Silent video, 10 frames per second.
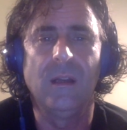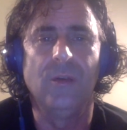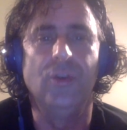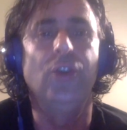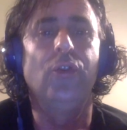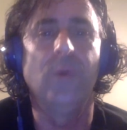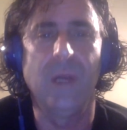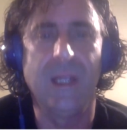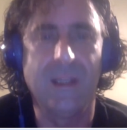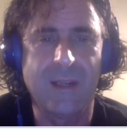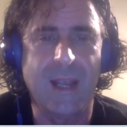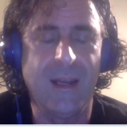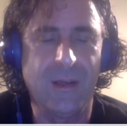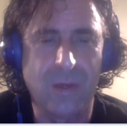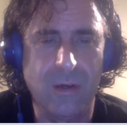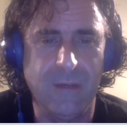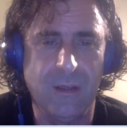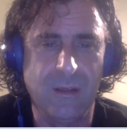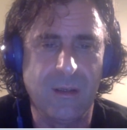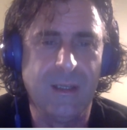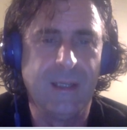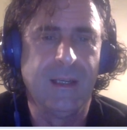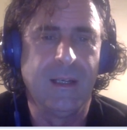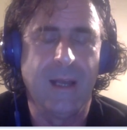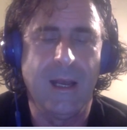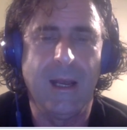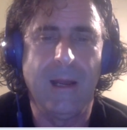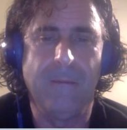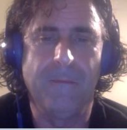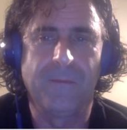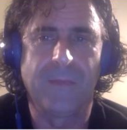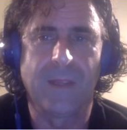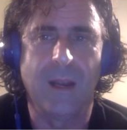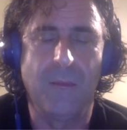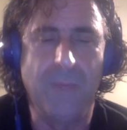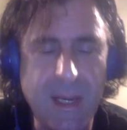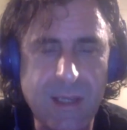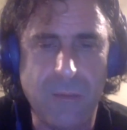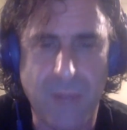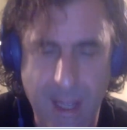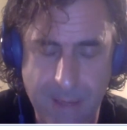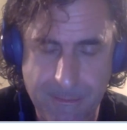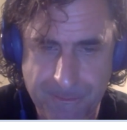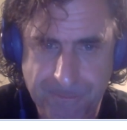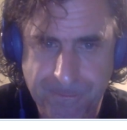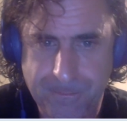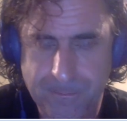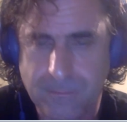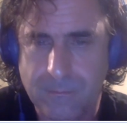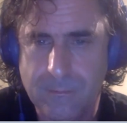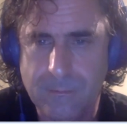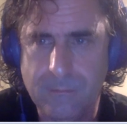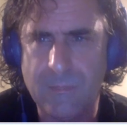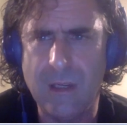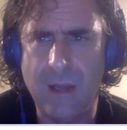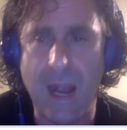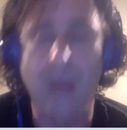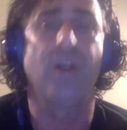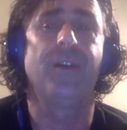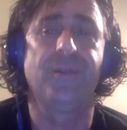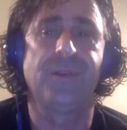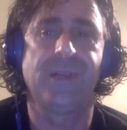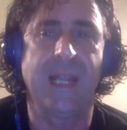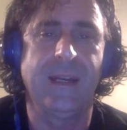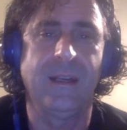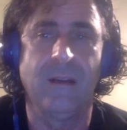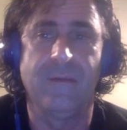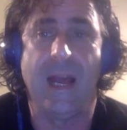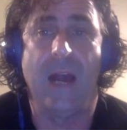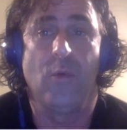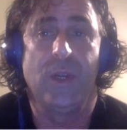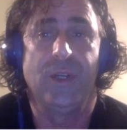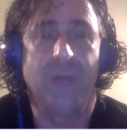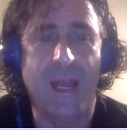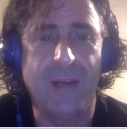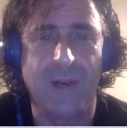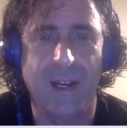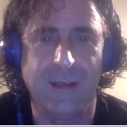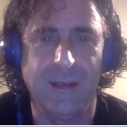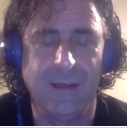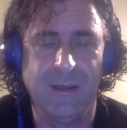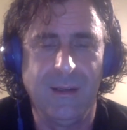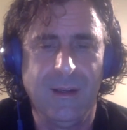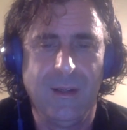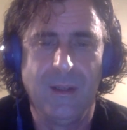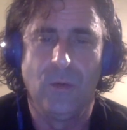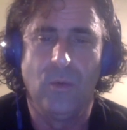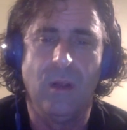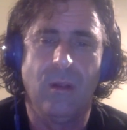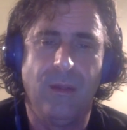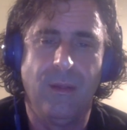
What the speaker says: do inside a service are based upon our understanding of how we do contracting. Well,